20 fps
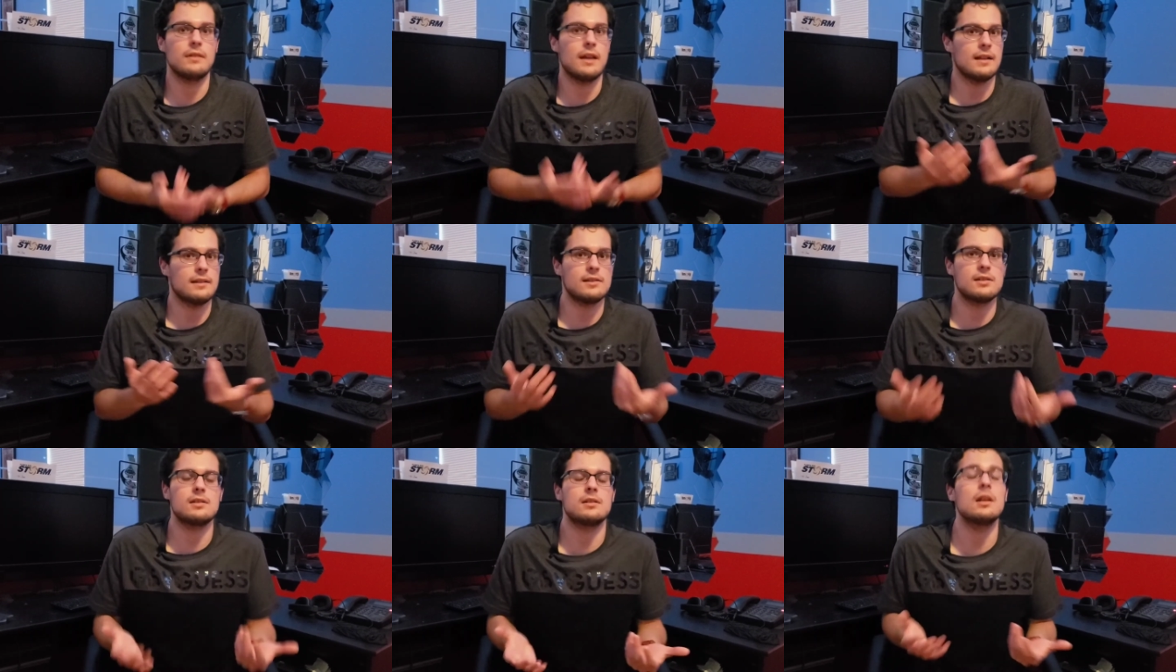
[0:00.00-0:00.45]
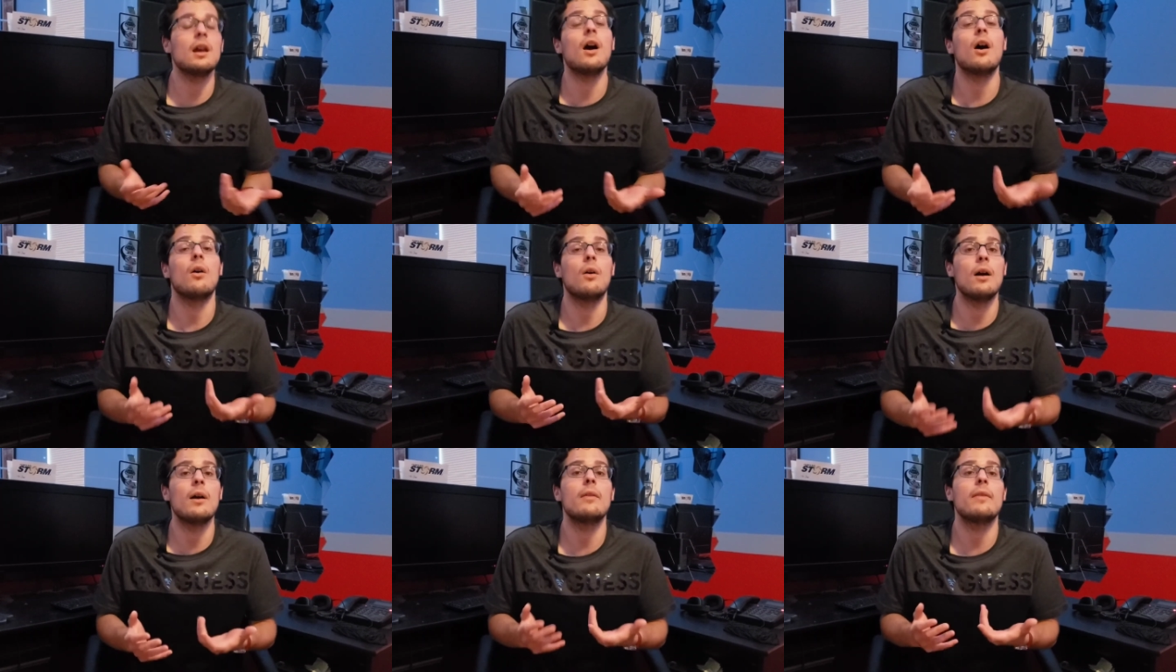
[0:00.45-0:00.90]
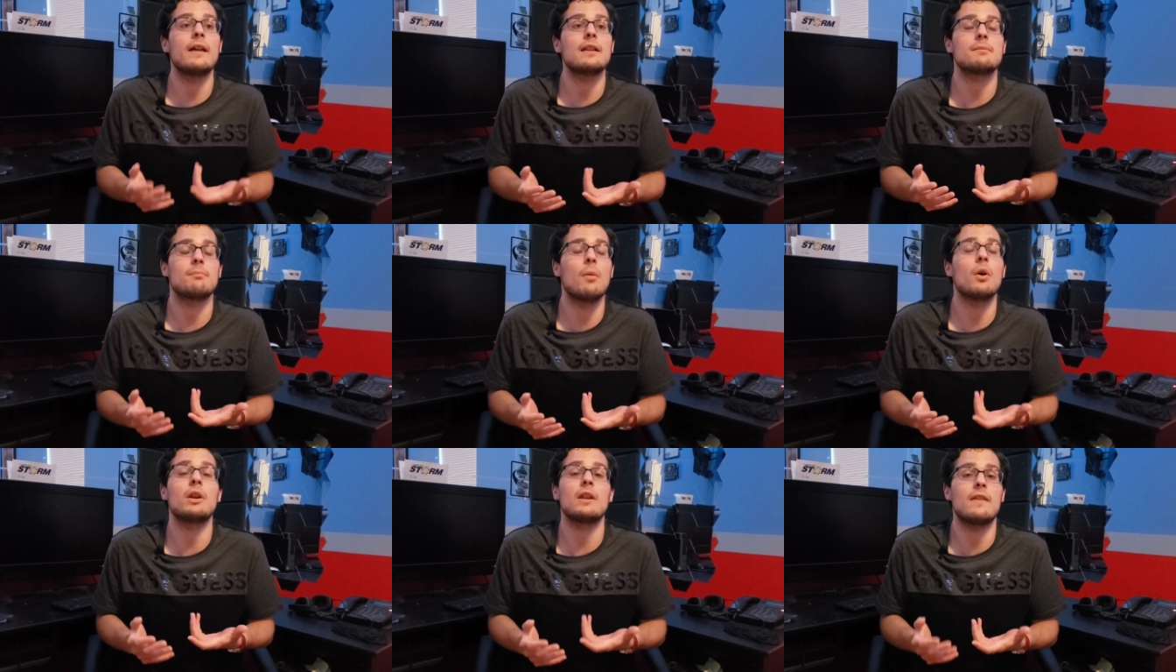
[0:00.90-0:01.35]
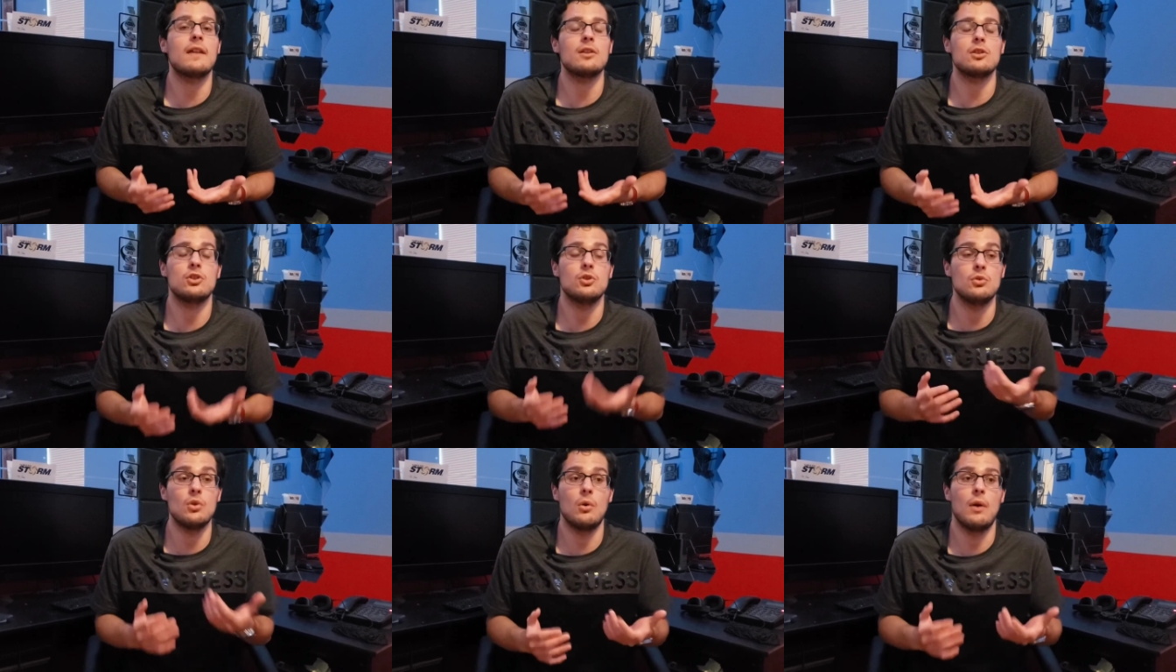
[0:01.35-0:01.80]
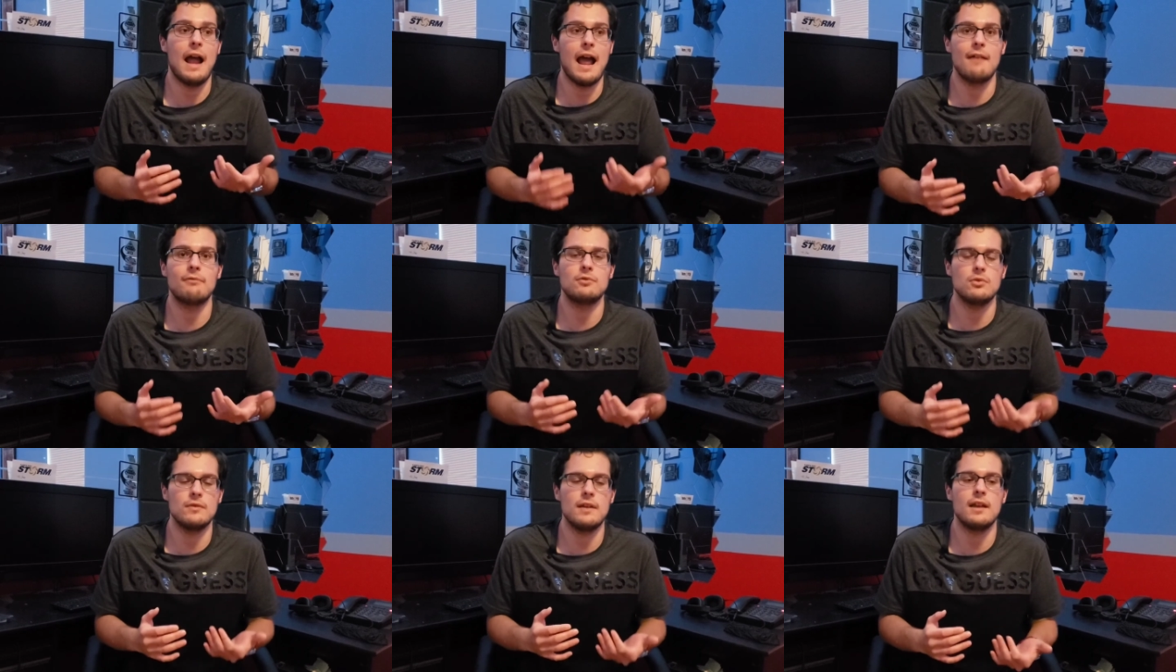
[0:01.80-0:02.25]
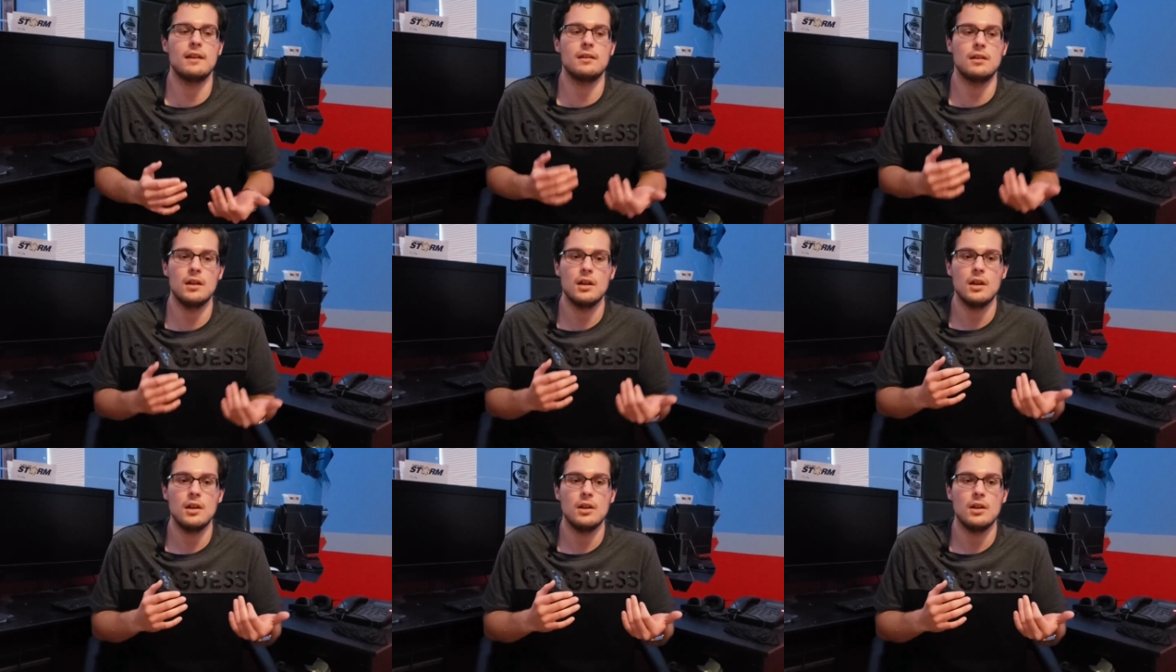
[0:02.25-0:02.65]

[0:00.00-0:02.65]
That's, you know, that's money that you don't have to then,